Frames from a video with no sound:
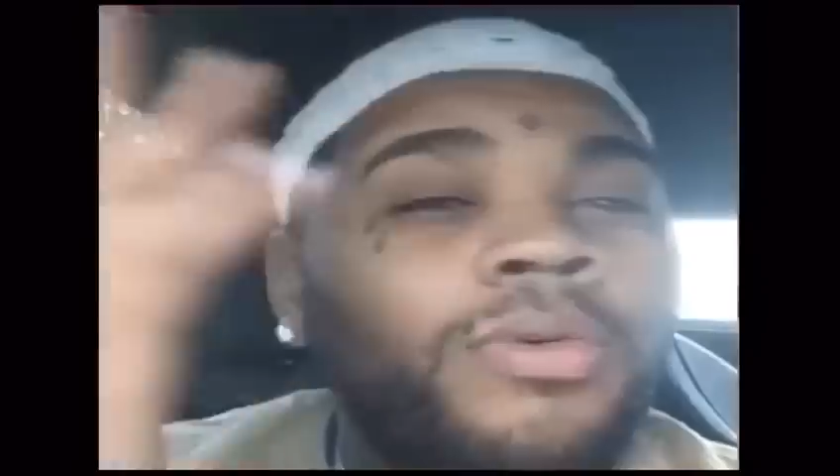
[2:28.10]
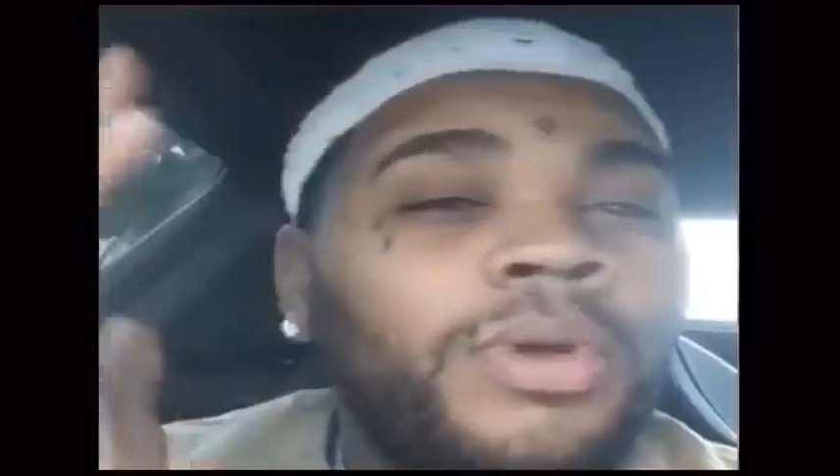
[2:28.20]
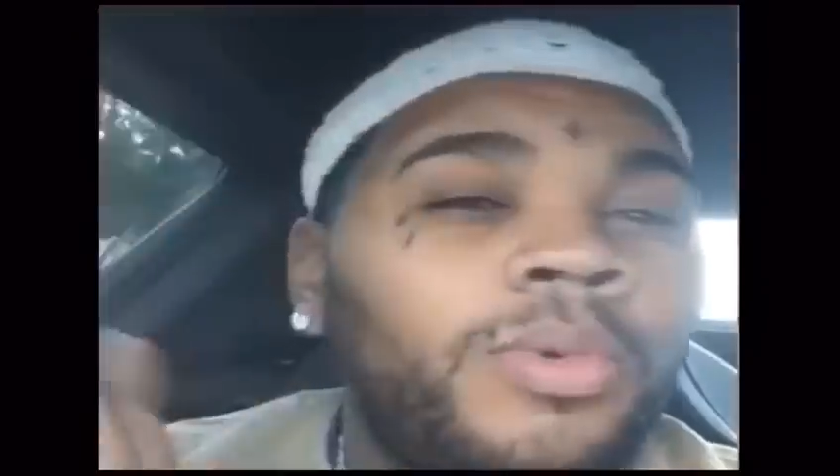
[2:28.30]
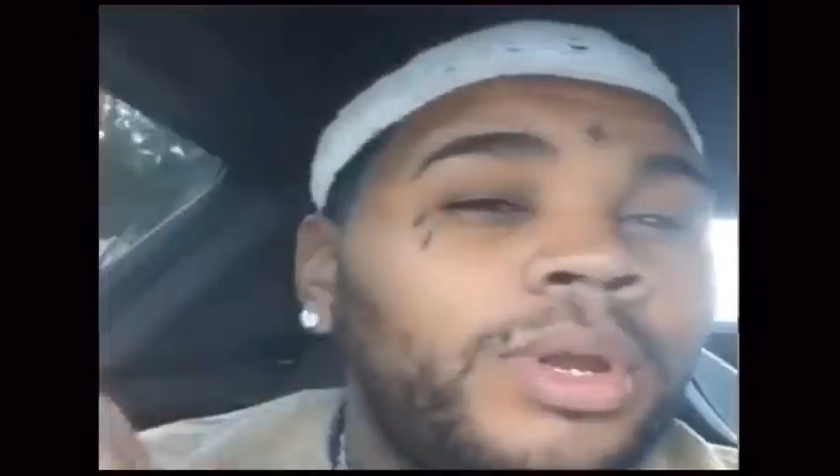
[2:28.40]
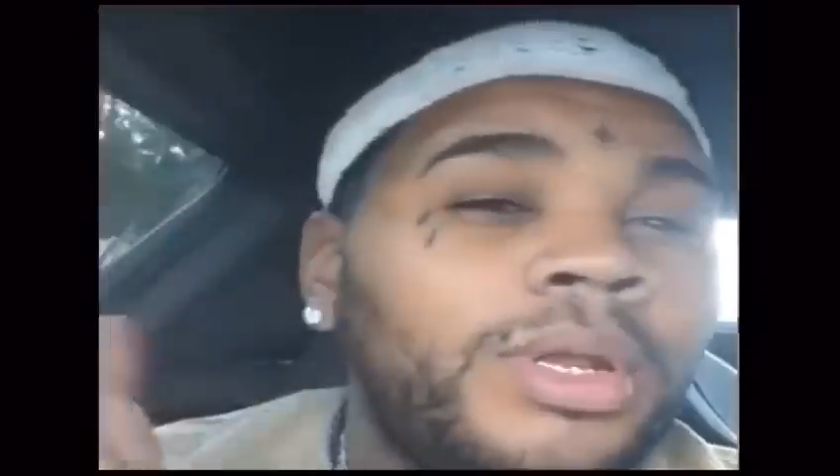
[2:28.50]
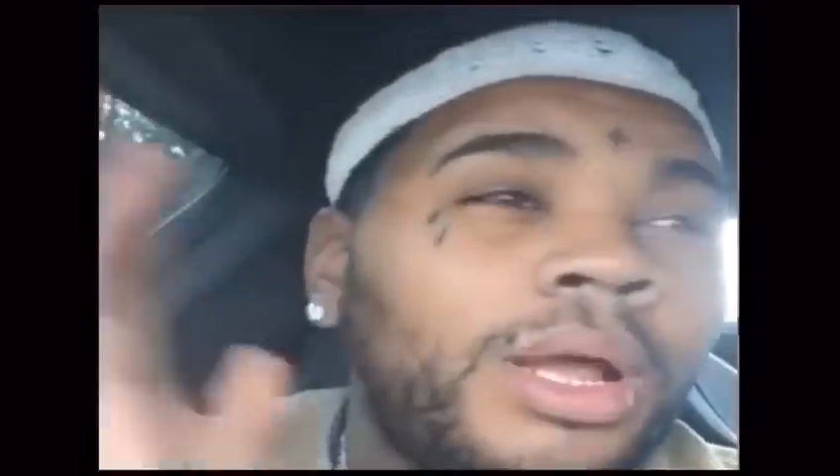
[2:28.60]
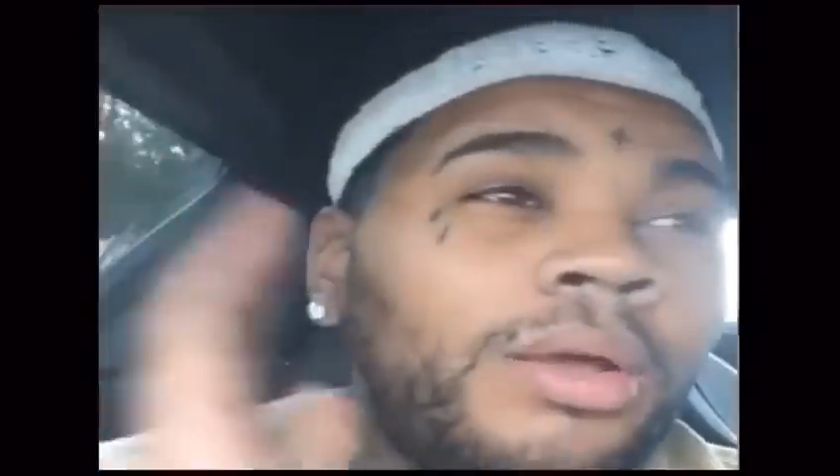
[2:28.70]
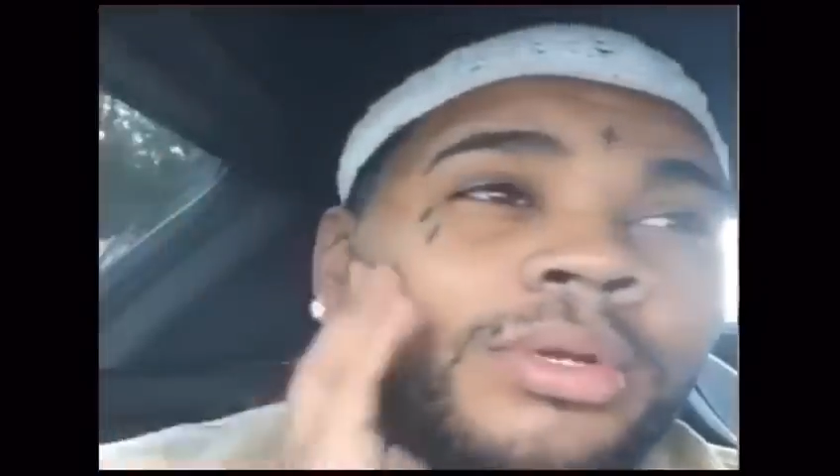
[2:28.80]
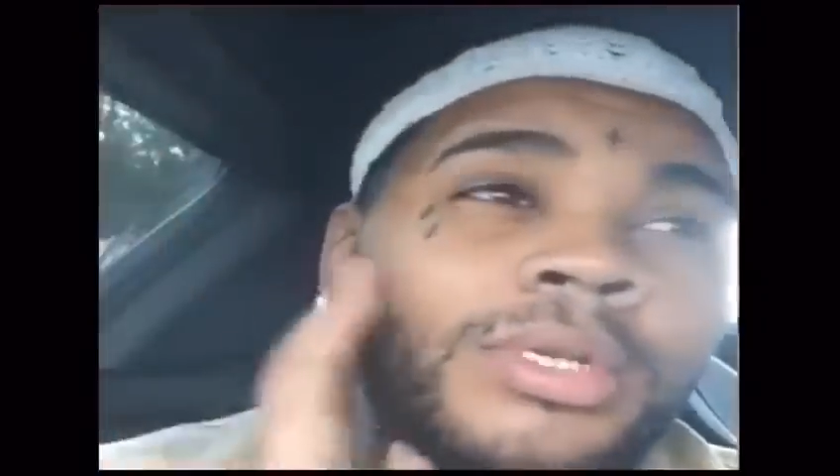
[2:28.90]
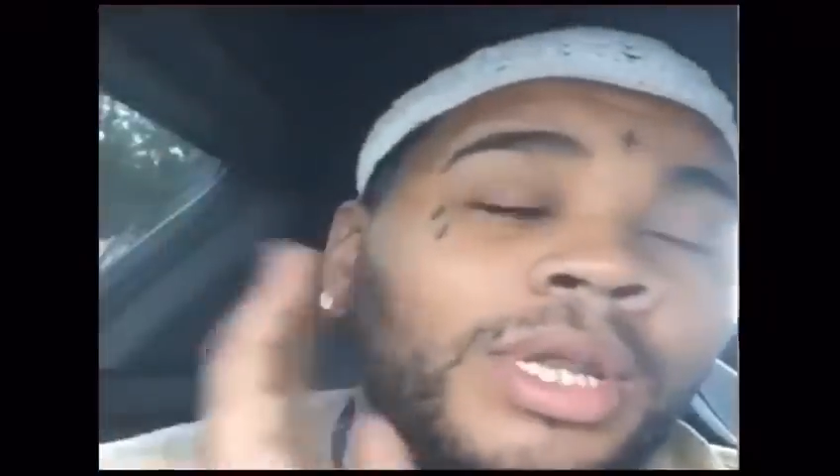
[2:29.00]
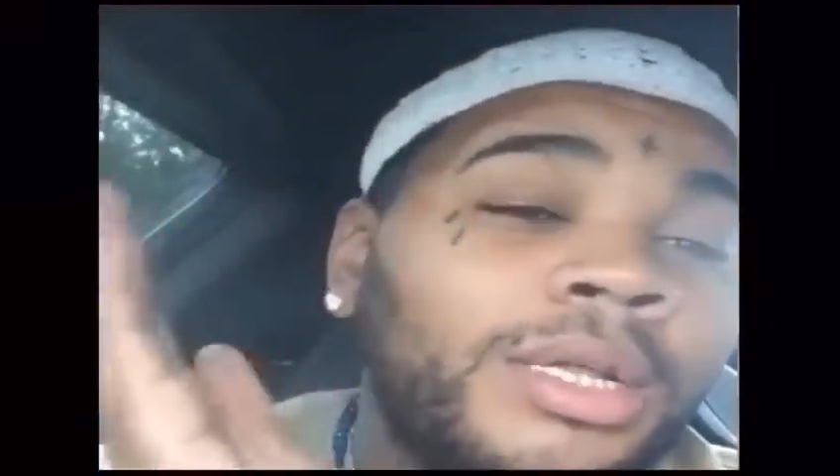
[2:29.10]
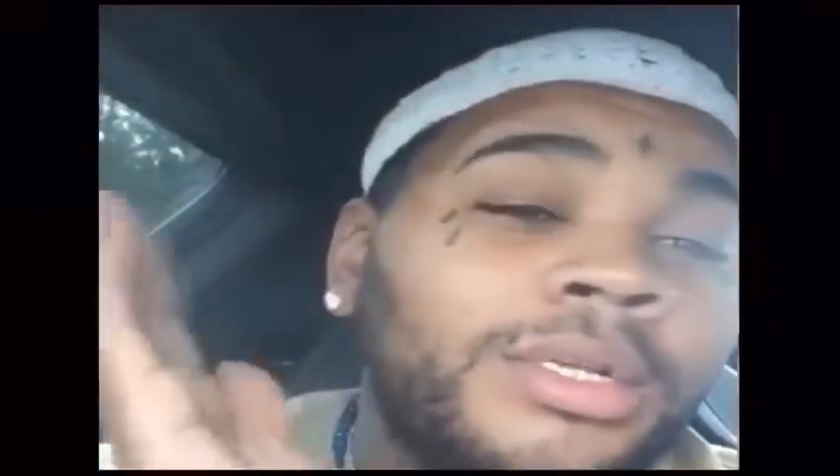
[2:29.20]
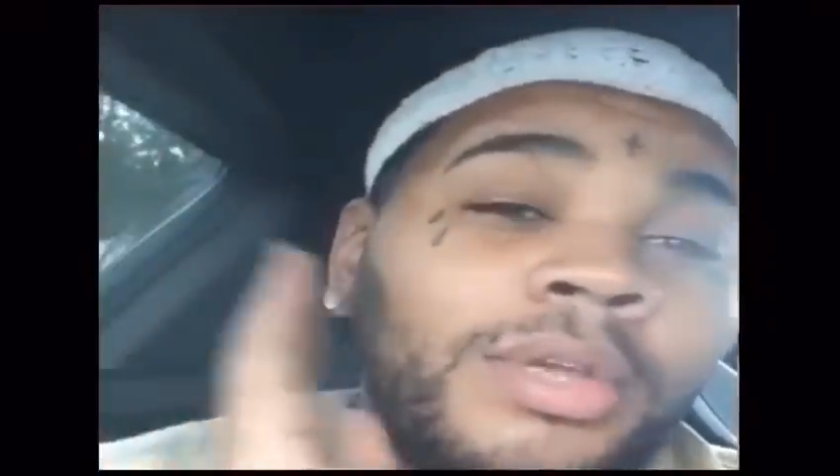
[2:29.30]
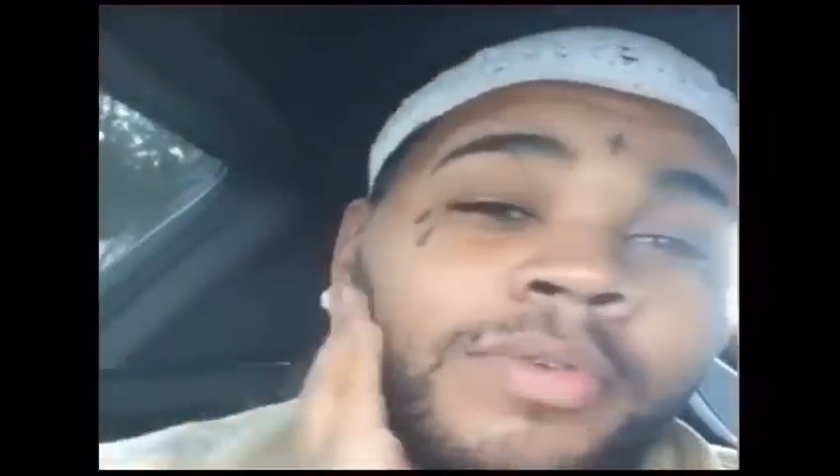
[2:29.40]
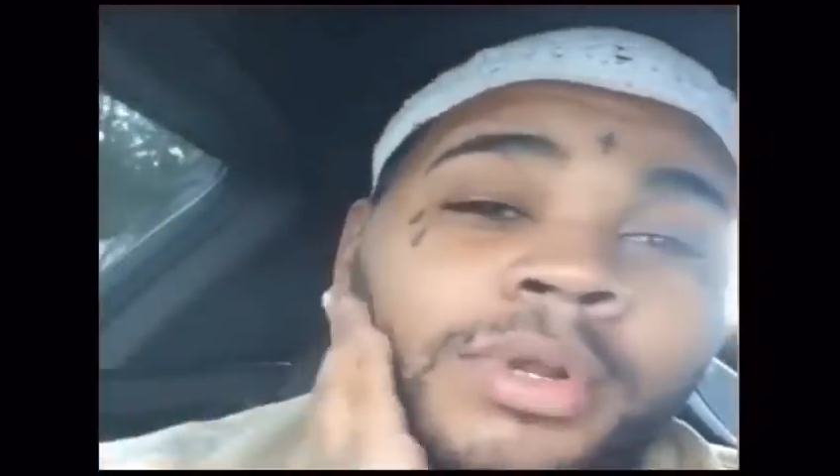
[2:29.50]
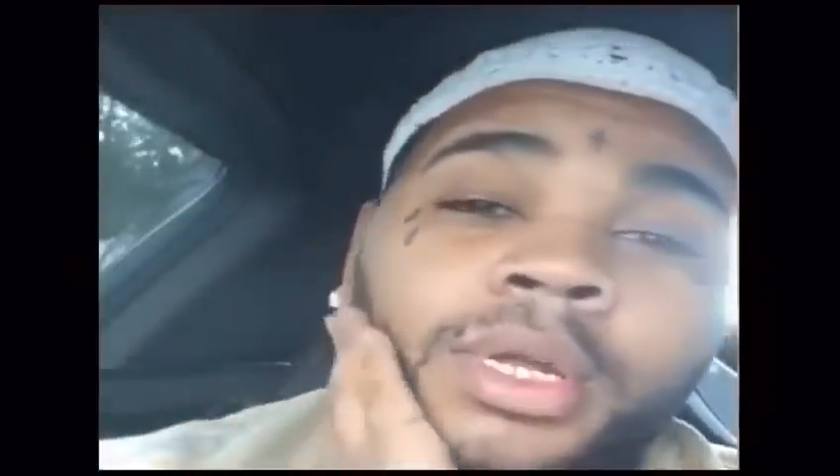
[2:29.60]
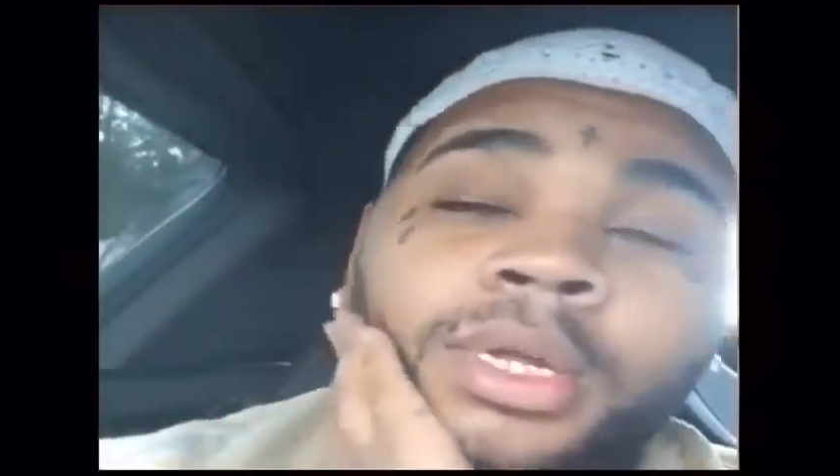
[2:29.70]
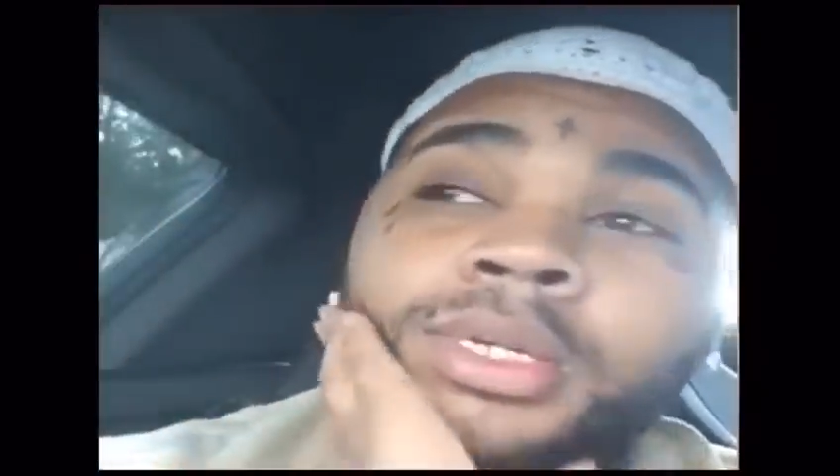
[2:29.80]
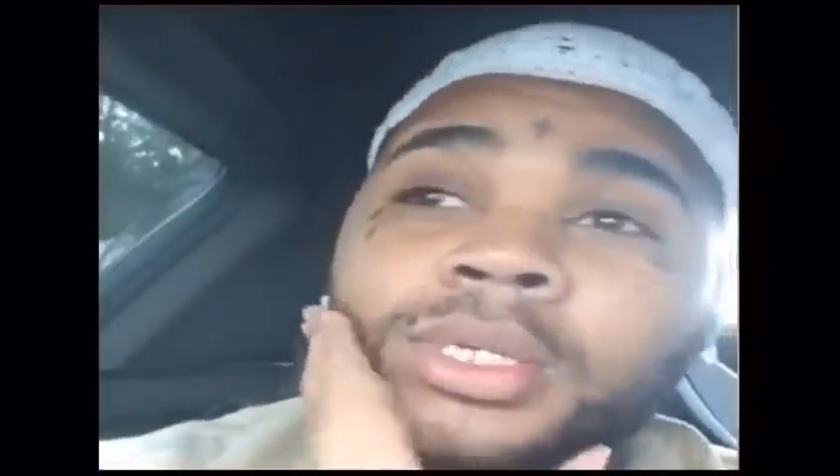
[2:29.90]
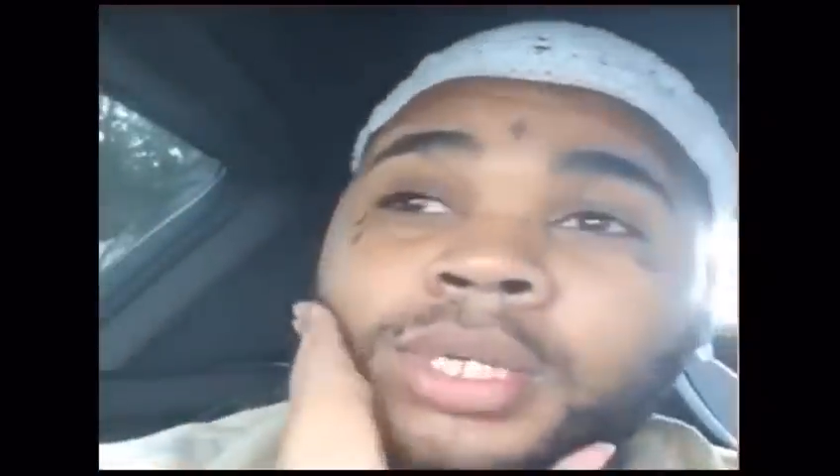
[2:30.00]
don't know where all this negativity get
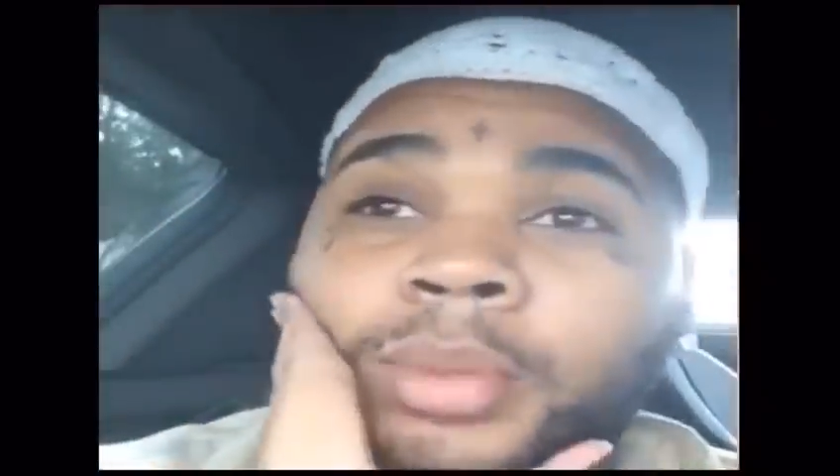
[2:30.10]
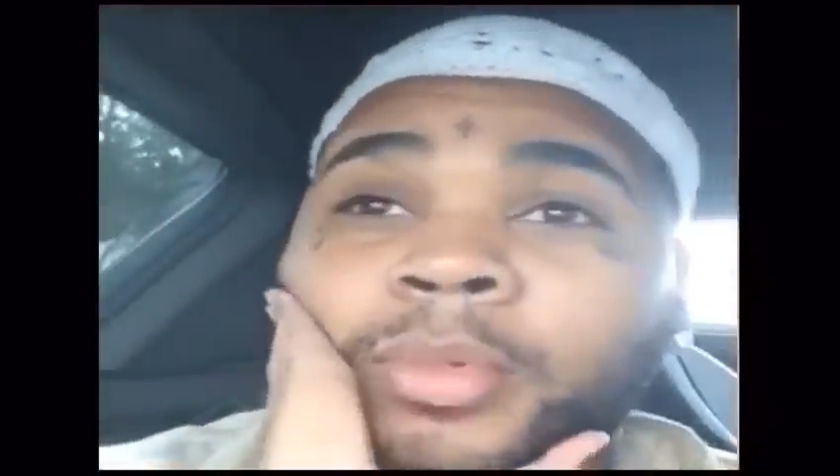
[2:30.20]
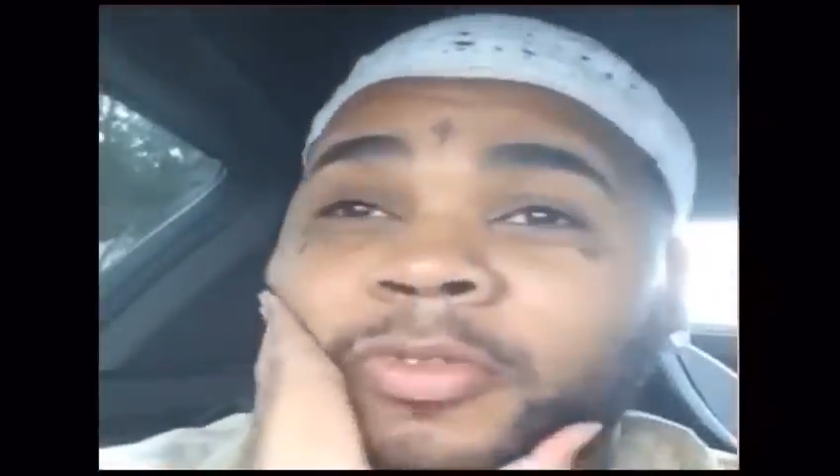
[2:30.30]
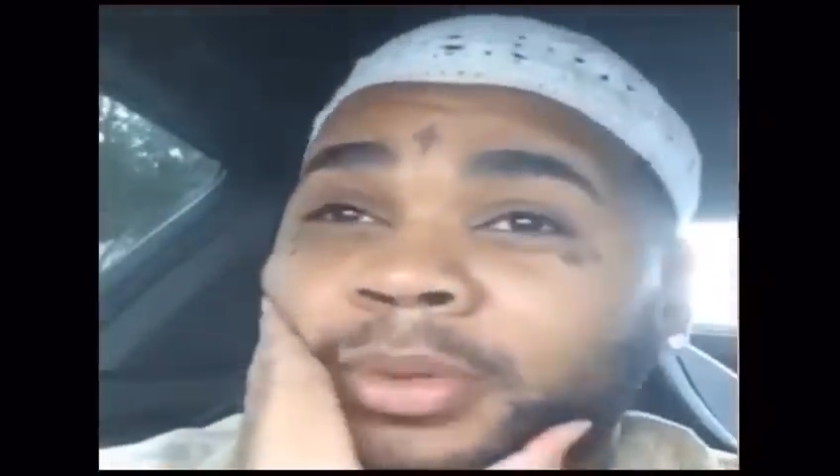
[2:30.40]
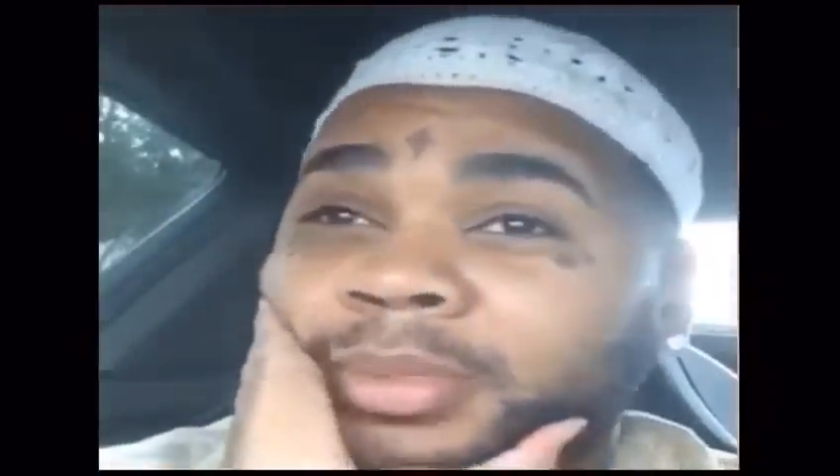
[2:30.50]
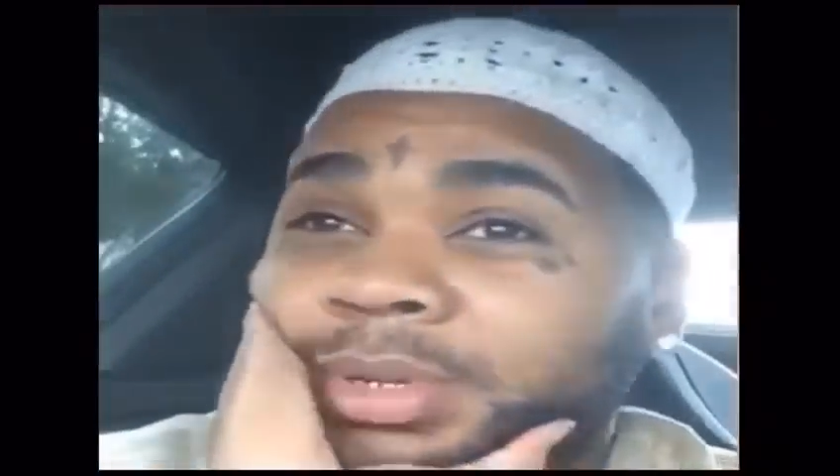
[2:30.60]
to just come from.